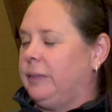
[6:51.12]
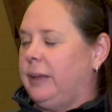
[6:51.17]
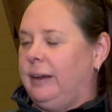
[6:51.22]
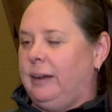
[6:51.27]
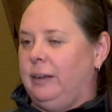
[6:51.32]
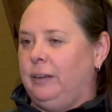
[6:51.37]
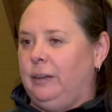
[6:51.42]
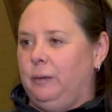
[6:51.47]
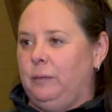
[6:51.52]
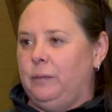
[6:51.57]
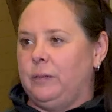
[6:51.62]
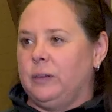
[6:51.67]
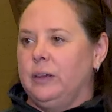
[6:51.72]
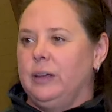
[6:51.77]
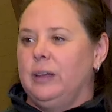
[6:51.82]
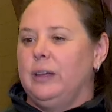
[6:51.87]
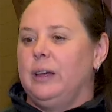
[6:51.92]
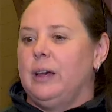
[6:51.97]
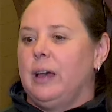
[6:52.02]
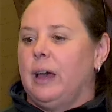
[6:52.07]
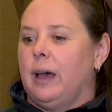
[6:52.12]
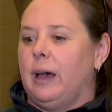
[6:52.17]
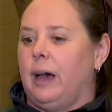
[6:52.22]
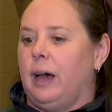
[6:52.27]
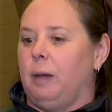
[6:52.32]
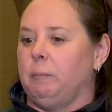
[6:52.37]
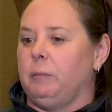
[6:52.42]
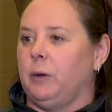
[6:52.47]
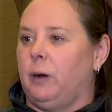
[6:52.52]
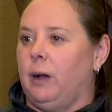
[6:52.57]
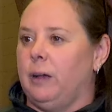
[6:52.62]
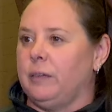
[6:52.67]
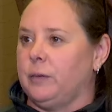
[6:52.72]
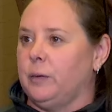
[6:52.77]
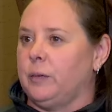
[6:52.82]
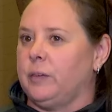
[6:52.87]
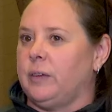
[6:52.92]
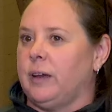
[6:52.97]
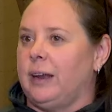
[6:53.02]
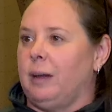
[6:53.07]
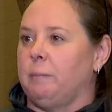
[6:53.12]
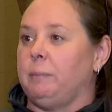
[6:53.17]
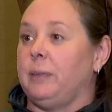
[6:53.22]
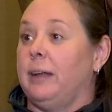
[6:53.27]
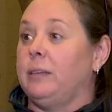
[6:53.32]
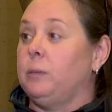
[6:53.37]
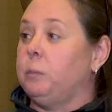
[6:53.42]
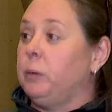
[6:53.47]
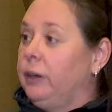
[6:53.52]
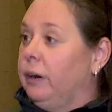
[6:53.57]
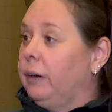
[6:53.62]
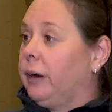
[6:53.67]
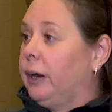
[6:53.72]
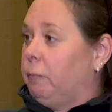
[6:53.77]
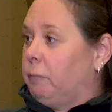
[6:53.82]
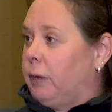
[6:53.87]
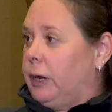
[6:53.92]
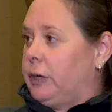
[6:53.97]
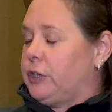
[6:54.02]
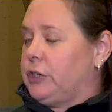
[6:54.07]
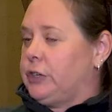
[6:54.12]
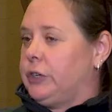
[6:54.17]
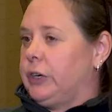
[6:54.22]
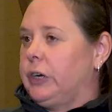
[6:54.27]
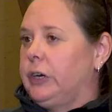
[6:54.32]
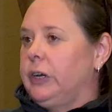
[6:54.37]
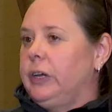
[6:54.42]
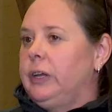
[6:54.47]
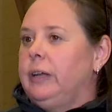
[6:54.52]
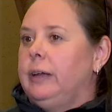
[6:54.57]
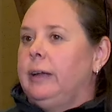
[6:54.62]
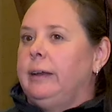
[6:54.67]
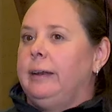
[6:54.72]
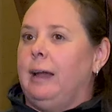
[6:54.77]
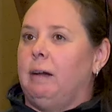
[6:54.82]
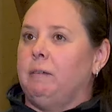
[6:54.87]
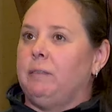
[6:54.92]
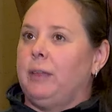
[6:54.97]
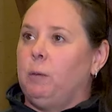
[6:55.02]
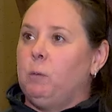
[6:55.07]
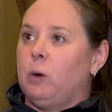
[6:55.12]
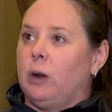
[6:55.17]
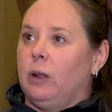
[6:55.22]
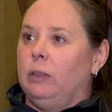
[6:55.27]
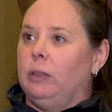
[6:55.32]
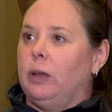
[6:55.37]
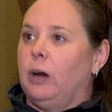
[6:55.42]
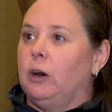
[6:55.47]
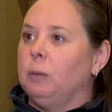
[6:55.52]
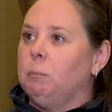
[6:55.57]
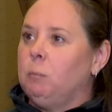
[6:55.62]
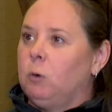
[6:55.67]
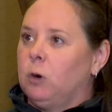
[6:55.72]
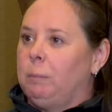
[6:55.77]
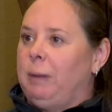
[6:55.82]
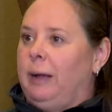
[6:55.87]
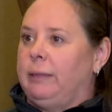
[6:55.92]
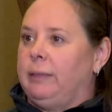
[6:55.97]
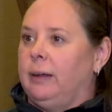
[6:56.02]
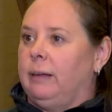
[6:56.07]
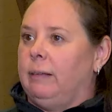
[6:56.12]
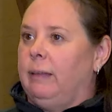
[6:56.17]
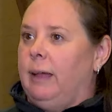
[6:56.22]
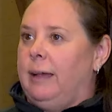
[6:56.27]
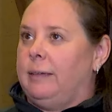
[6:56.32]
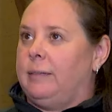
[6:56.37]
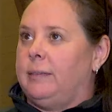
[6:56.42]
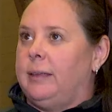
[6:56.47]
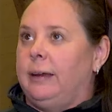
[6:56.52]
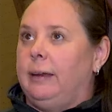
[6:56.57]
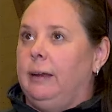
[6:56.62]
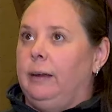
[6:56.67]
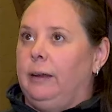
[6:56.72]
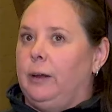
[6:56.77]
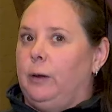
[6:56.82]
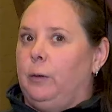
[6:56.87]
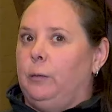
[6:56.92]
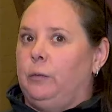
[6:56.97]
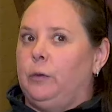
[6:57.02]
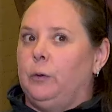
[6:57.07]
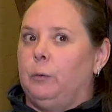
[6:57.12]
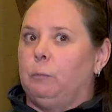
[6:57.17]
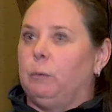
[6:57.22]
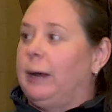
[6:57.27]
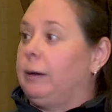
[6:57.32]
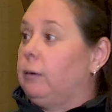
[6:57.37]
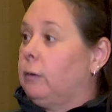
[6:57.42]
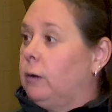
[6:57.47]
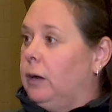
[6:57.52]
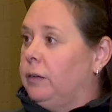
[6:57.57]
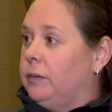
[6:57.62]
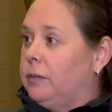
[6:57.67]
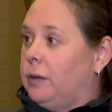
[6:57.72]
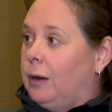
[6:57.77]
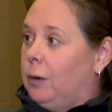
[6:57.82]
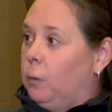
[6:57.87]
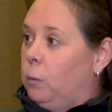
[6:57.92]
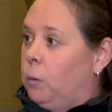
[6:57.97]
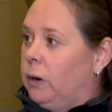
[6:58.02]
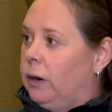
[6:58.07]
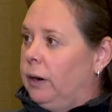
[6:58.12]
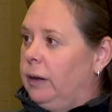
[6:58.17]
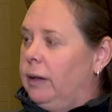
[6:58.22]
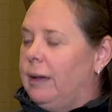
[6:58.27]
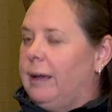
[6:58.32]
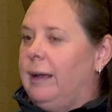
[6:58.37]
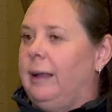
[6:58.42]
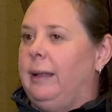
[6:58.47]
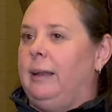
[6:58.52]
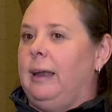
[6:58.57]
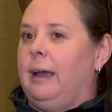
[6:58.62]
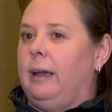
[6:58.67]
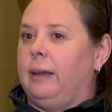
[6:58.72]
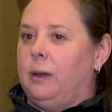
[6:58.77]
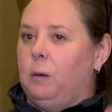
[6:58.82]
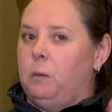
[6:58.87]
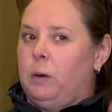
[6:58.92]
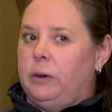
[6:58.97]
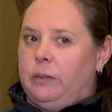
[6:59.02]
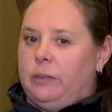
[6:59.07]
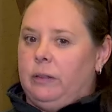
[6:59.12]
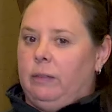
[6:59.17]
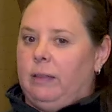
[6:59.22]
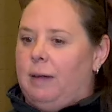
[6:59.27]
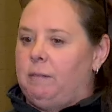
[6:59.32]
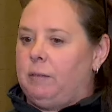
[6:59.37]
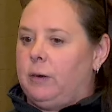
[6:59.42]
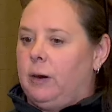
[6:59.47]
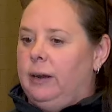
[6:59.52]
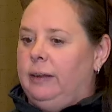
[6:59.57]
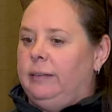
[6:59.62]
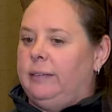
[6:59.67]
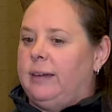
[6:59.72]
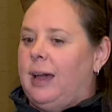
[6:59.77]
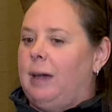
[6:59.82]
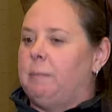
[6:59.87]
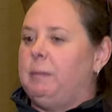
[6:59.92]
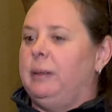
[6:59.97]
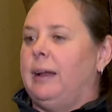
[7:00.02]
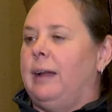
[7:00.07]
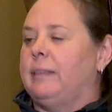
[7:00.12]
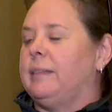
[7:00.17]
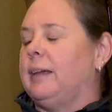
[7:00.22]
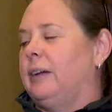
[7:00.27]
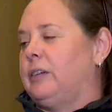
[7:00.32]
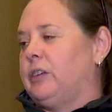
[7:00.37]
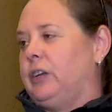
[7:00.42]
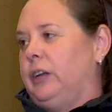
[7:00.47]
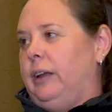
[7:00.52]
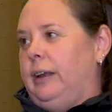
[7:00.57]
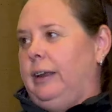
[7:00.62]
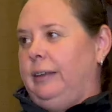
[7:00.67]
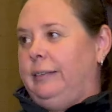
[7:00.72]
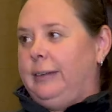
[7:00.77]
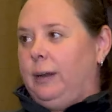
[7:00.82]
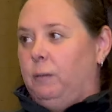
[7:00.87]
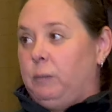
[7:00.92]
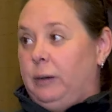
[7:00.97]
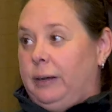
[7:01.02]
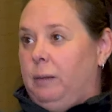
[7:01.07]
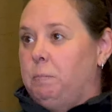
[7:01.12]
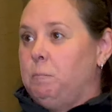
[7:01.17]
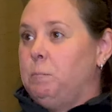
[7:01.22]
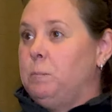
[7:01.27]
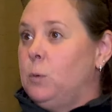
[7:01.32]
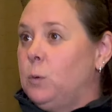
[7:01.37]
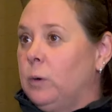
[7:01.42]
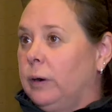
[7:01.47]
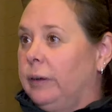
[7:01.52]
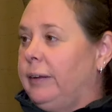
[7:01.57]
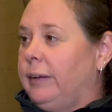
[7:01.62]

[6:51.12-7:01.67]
they can use um, to also sign up. That's where you're going to register. Now, if they want to learn more about the class, they can go to redcross.org and go under the lifeguarding tab, and that's actually going to go into more